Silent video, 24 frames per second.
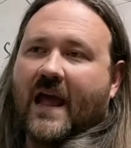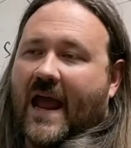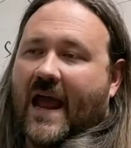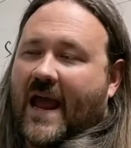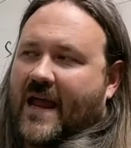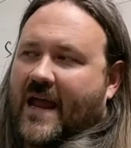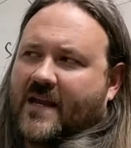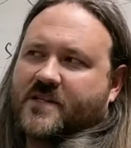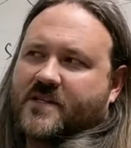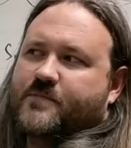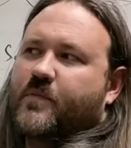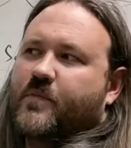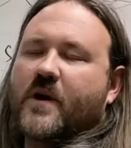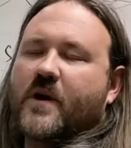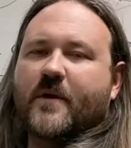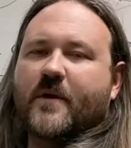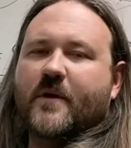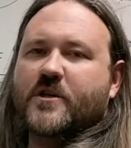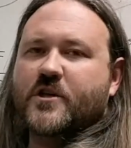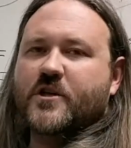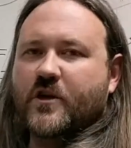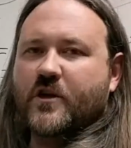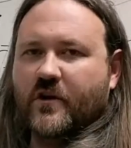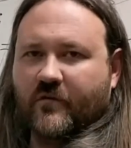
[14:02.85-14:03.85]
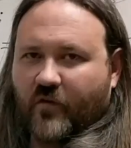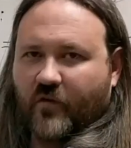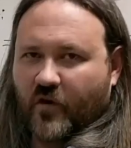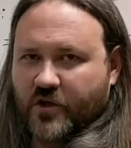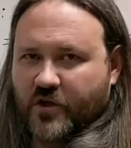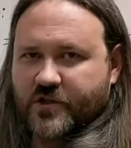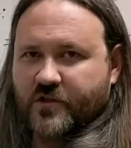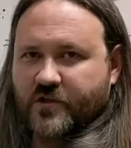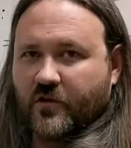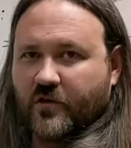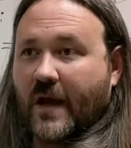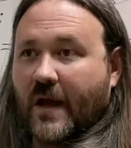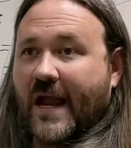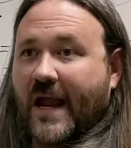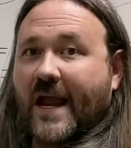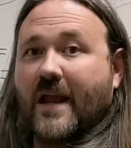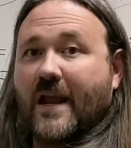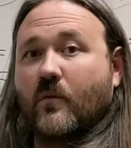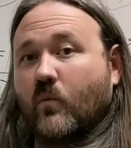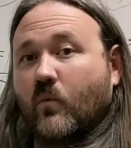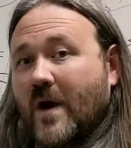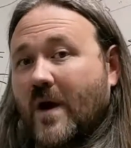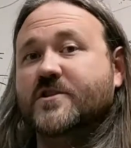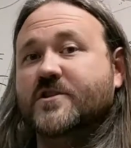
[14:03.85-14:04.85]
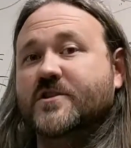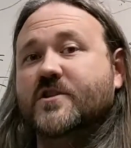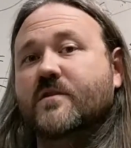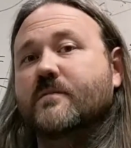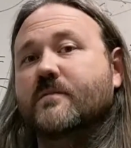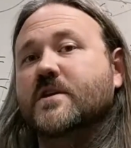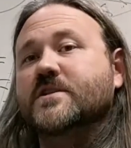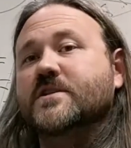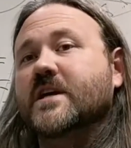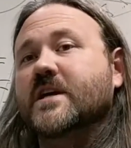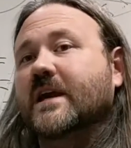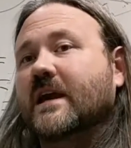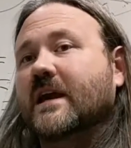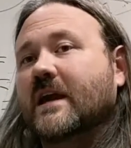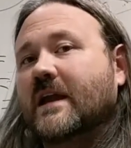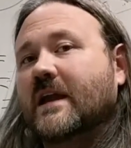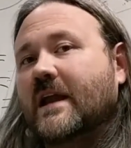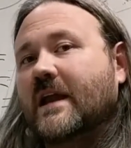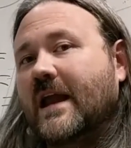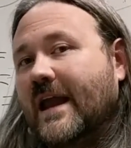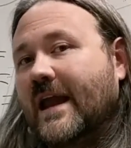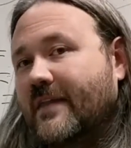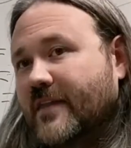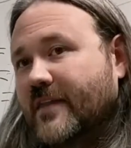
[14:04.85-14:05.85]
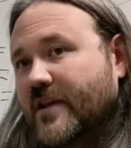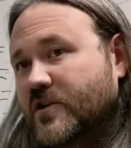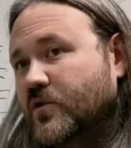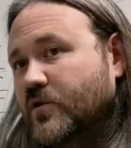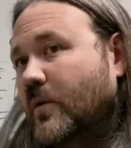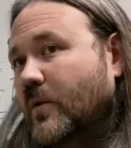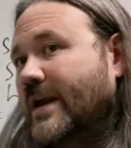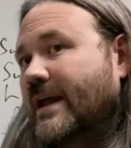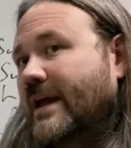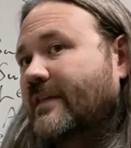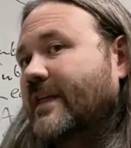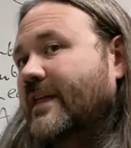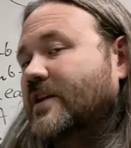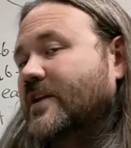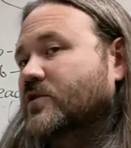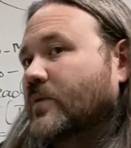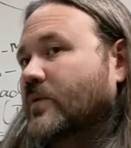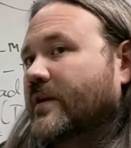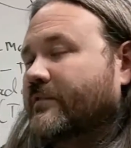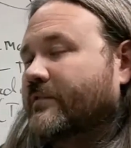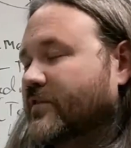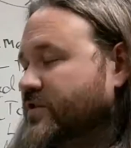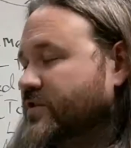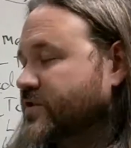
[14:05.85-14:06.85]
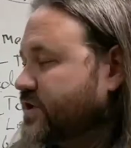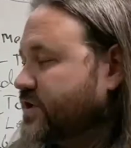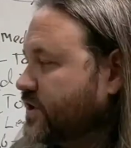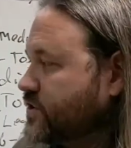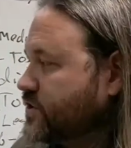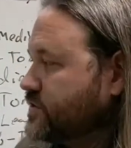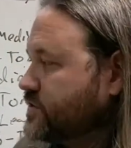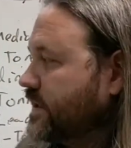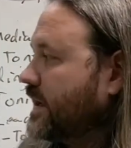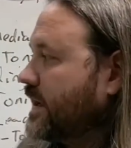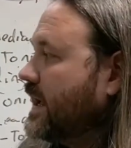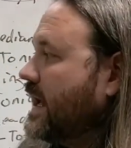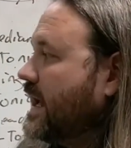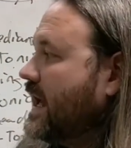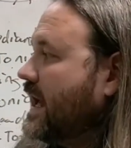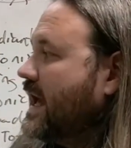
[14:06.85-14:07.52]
and is much universal in Western music in the 20th and 21st century.